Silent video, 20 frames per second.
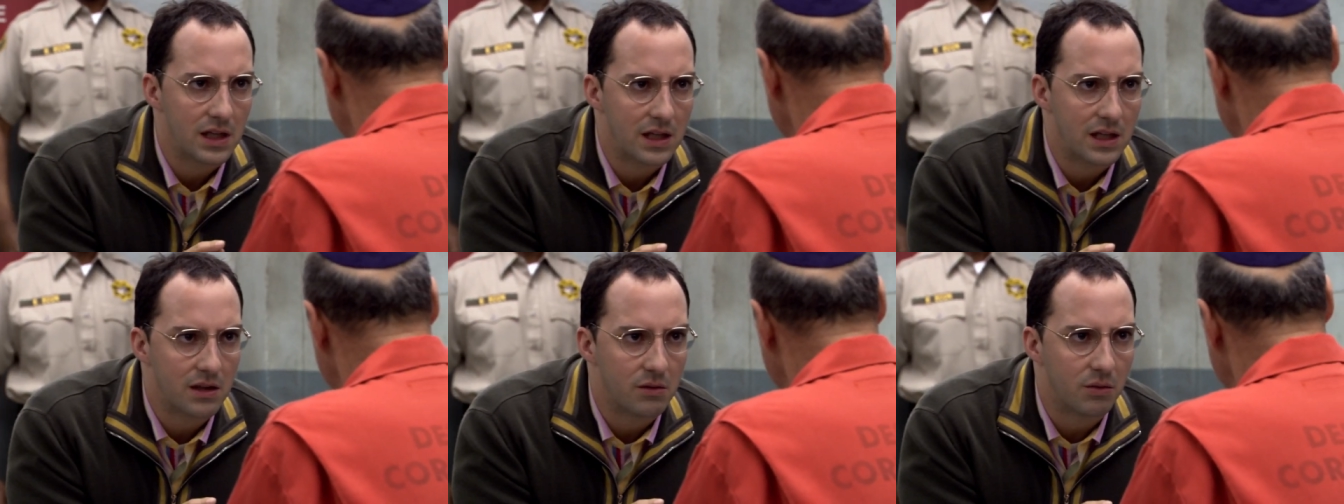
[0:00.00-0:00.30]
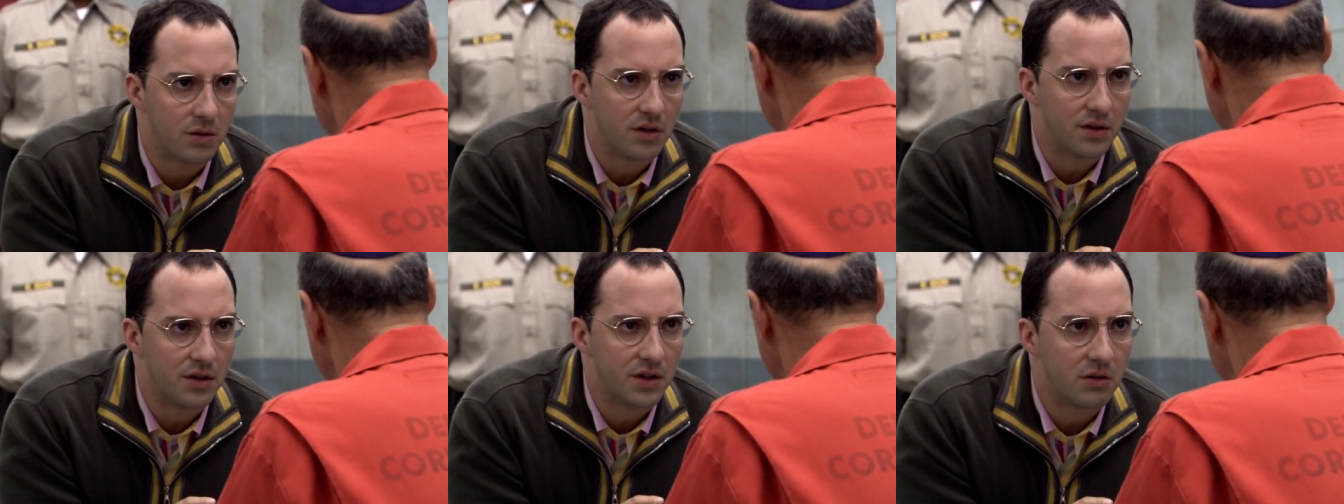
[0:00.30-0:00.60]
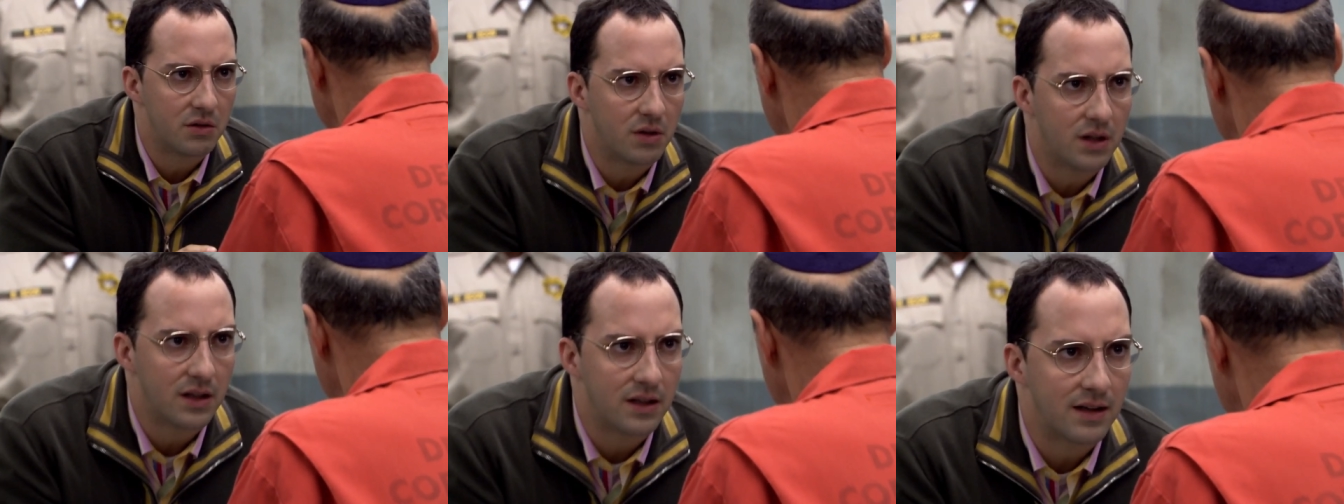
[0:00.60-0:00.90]
I will
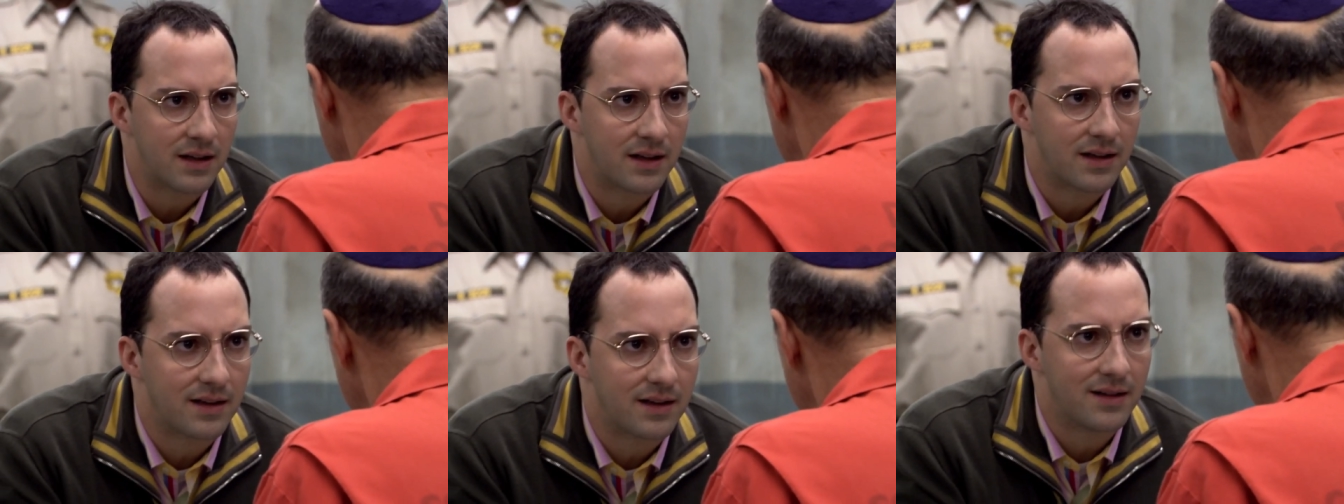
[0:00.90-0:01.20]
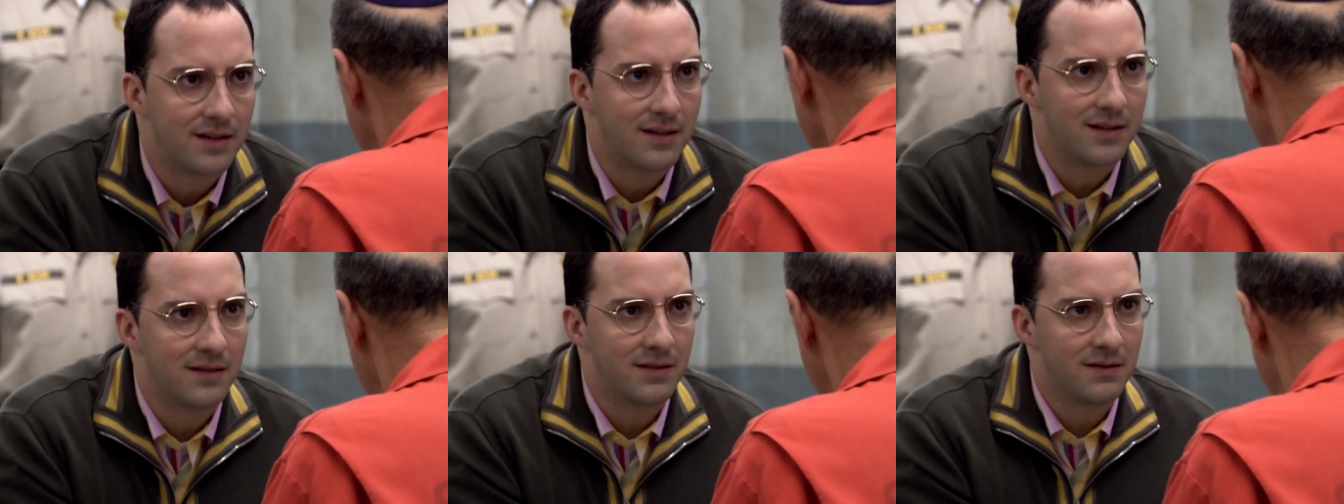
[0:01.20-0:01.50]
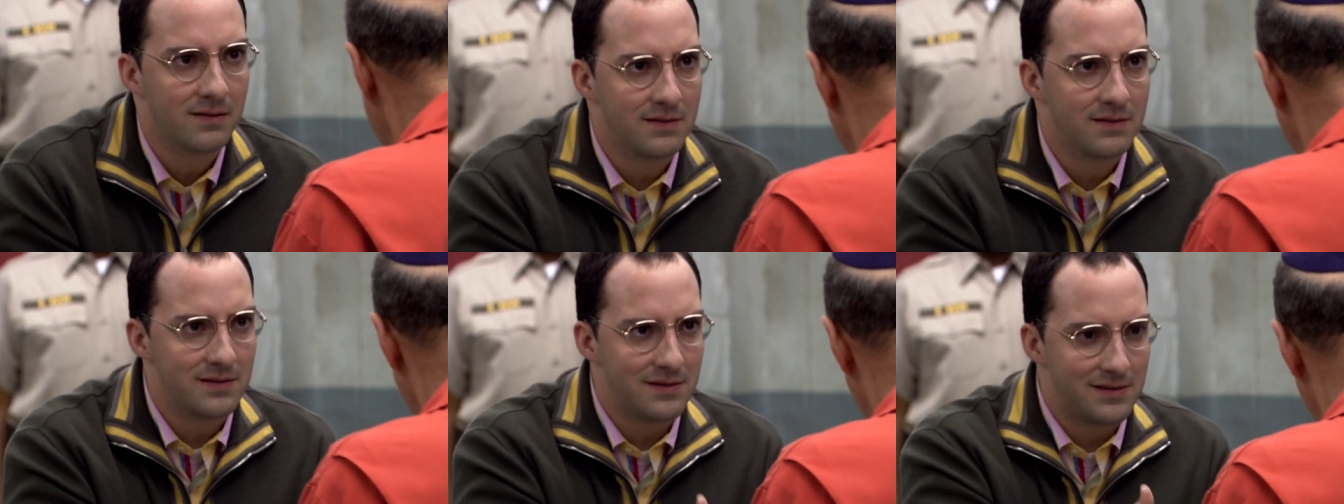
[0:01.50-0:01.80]
do it, Dad.
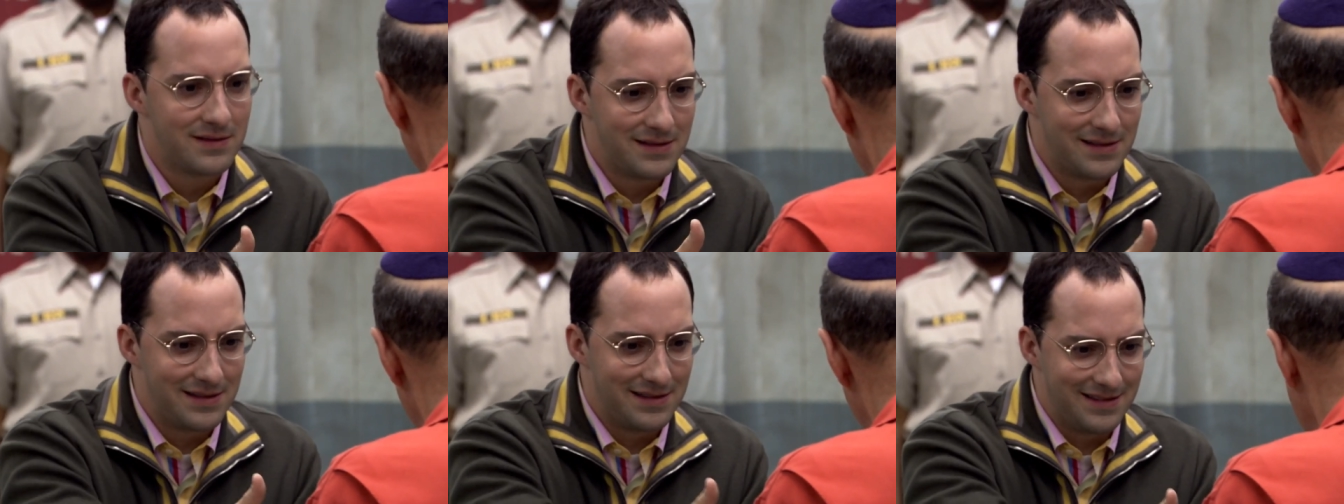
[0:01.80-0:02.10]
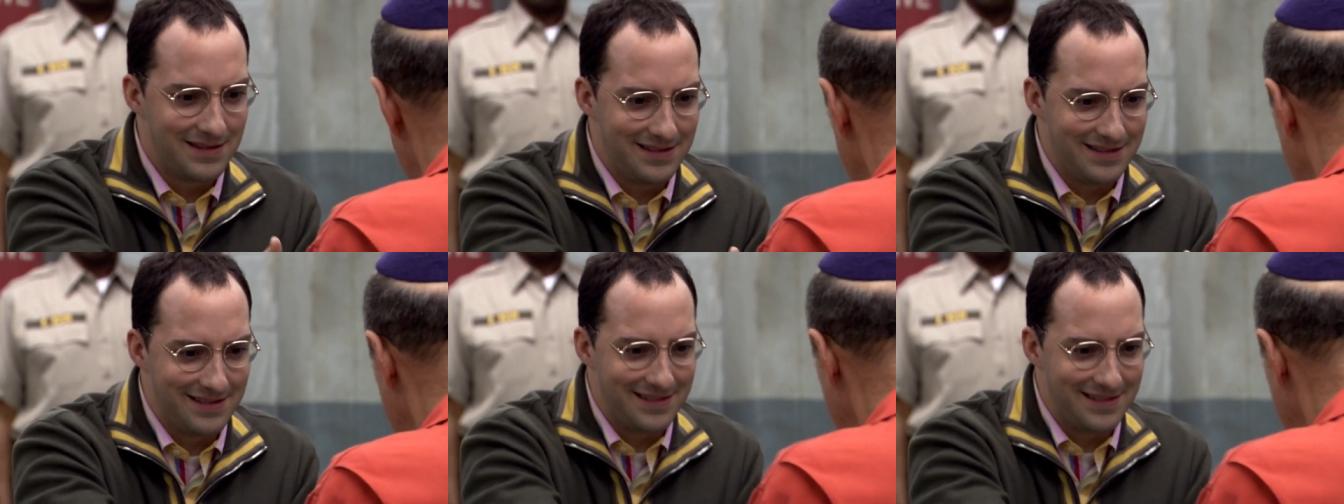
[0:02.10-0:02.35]
Good. Put it